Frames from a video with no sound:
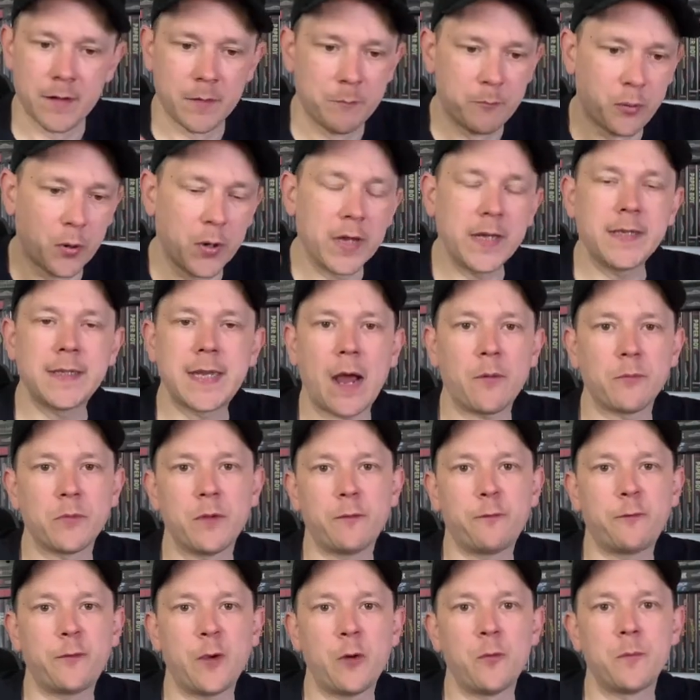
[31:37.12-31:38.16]
bring down
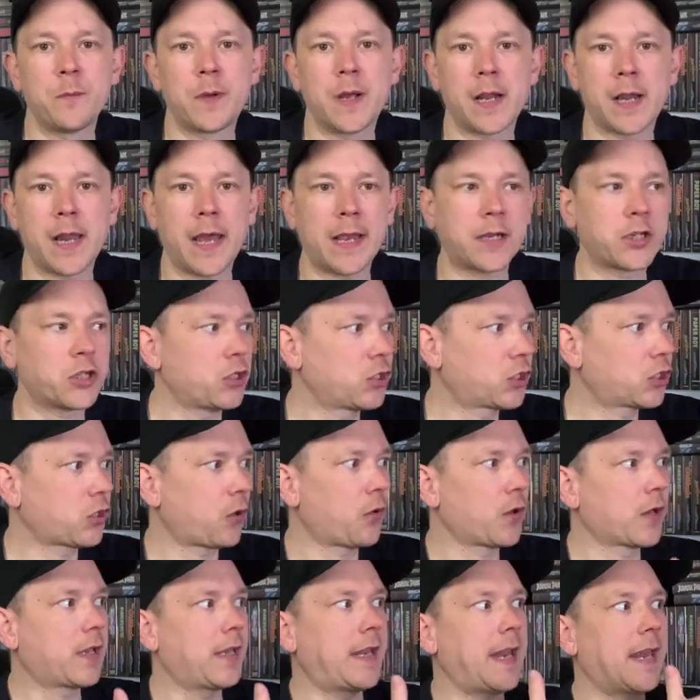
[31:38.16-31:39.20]
the film collection
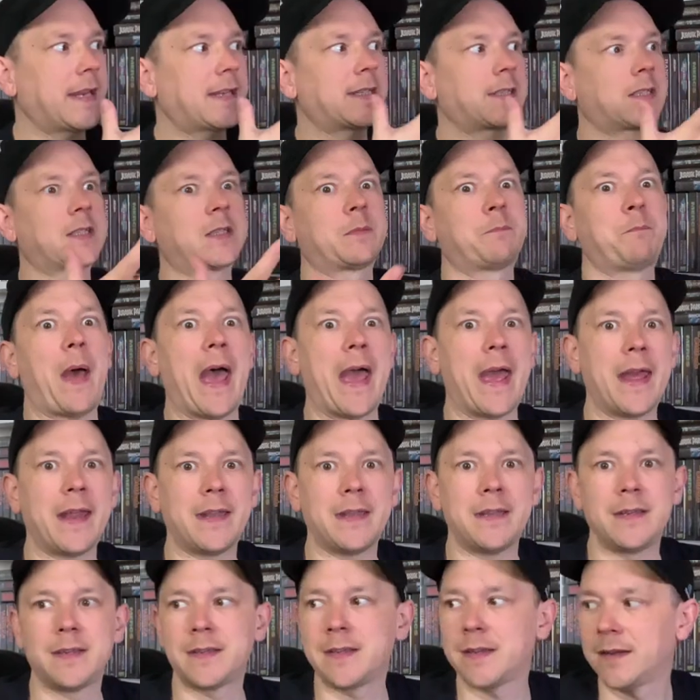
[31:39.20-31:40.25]
so I could
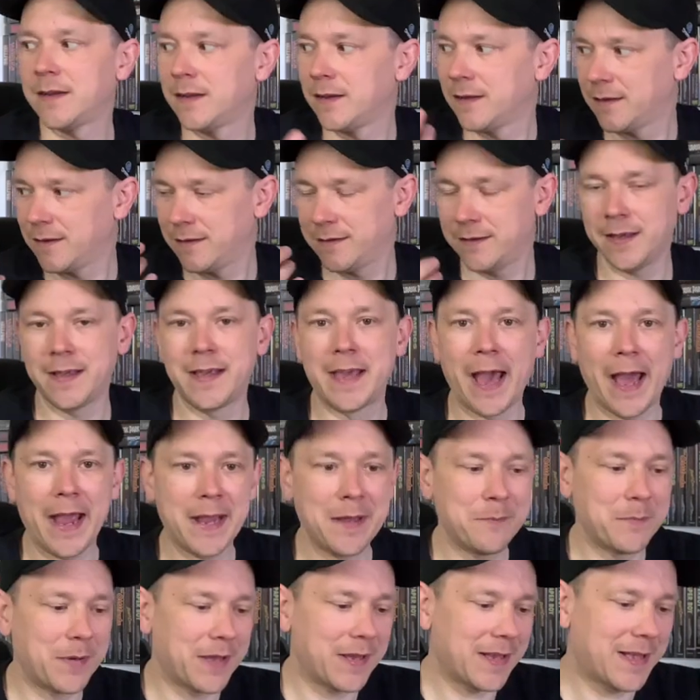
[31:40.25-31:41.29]
expand the
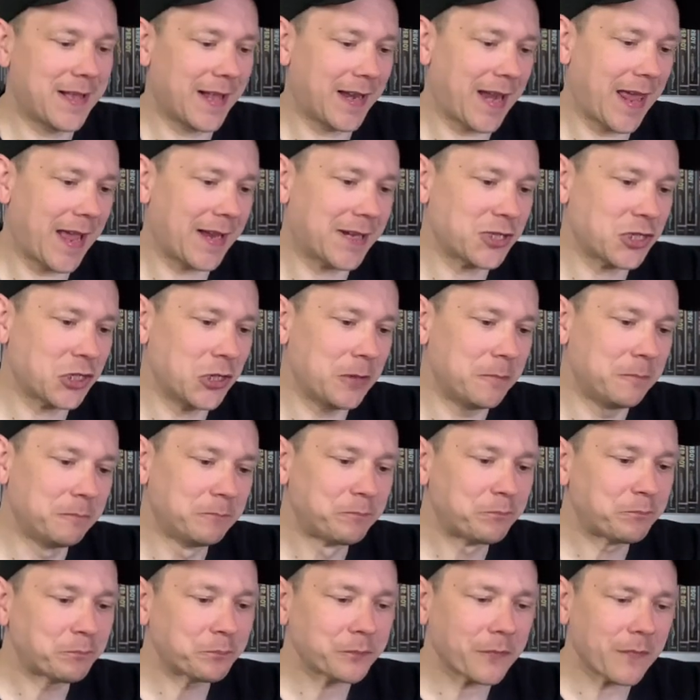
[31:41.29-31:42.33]
gaming collection.
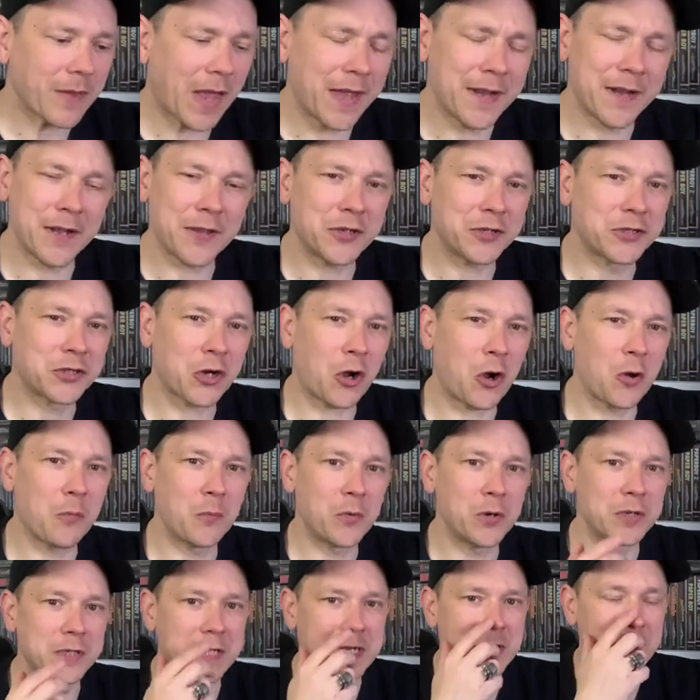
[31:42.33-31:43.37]
And at the time,
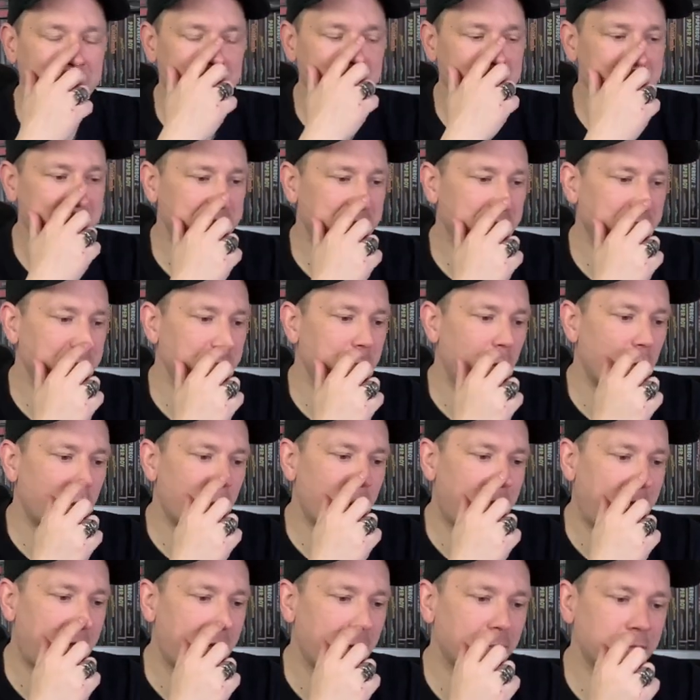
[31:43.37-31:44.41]
I was living in a small
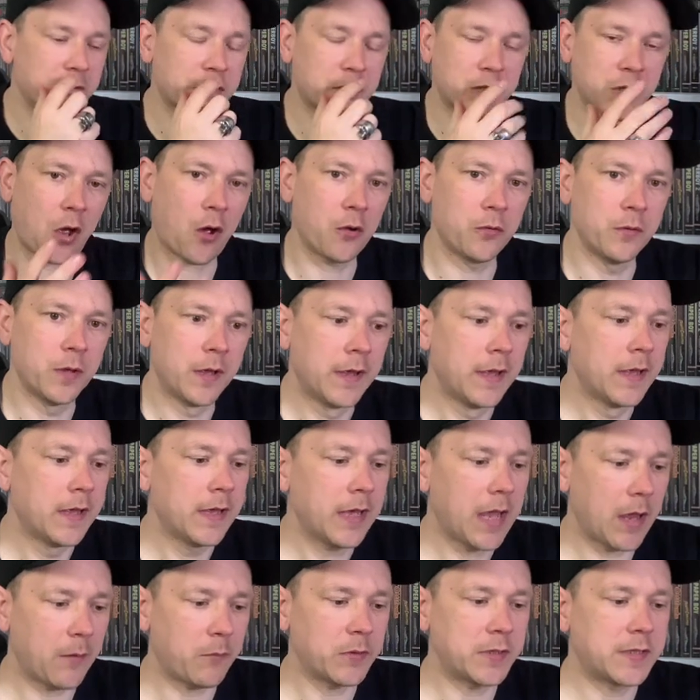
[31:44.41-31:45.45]
house, so
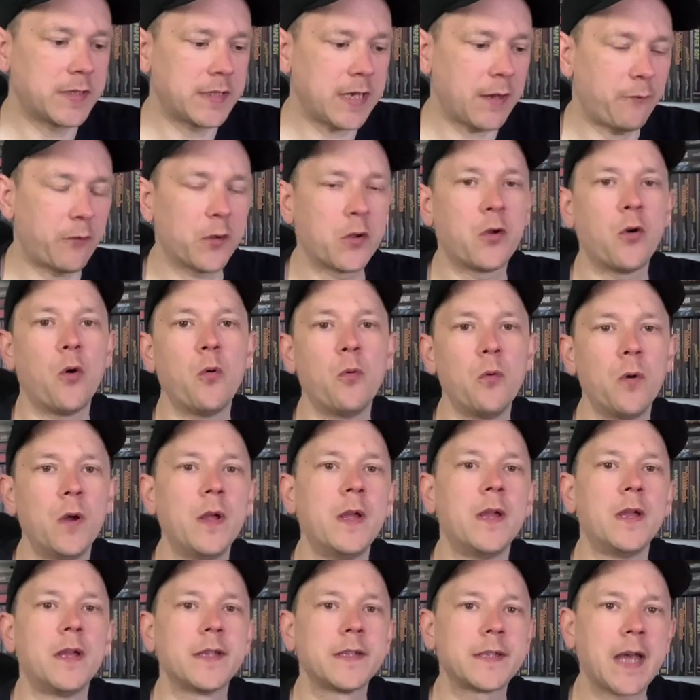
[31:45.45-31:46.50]
it was difficult
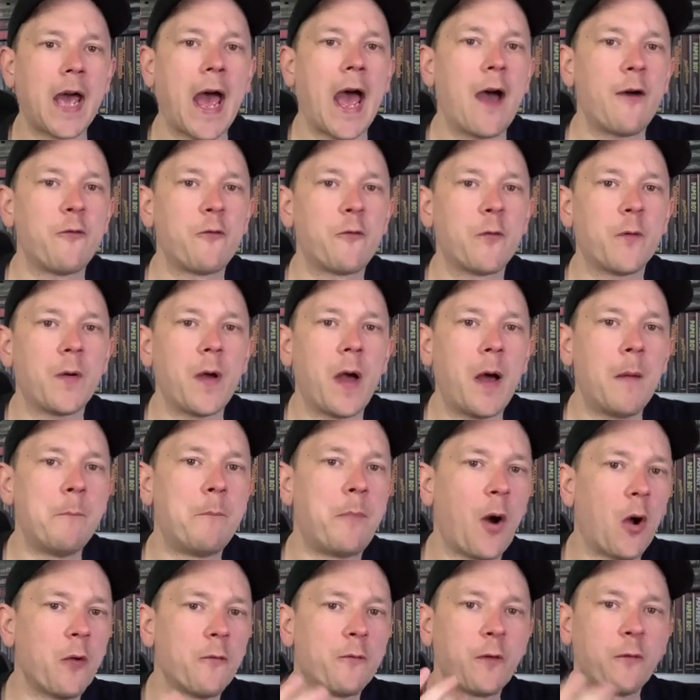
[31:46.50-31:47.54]
to have
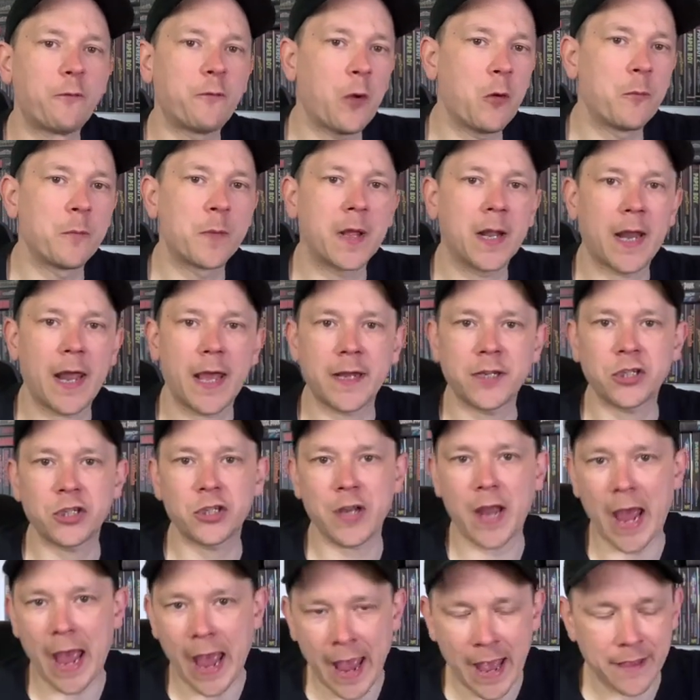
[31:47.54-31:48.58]
both a film
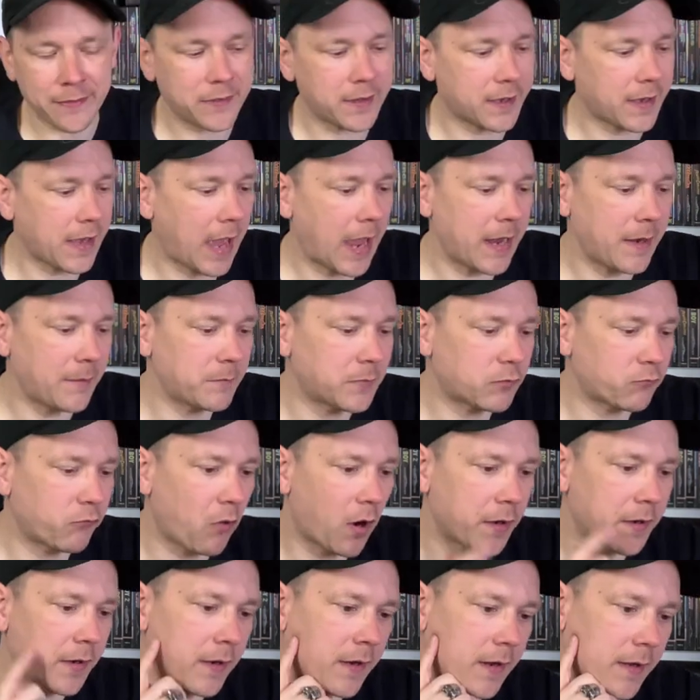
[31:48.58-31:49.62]
collection and the games
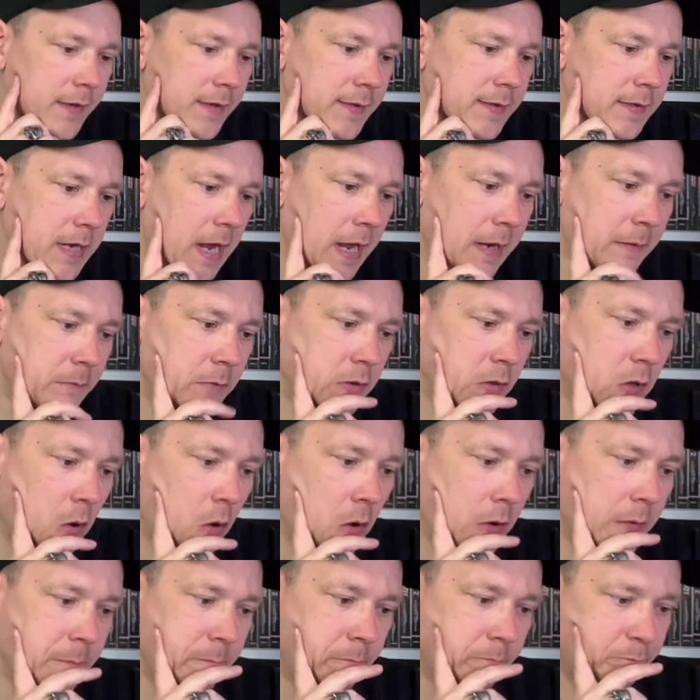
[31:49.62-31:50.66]
running at the same
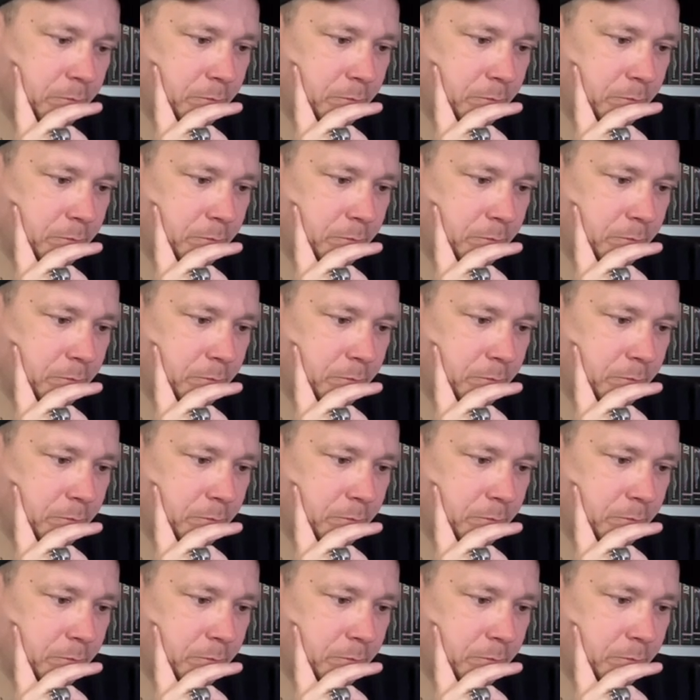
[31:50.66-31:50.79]
time.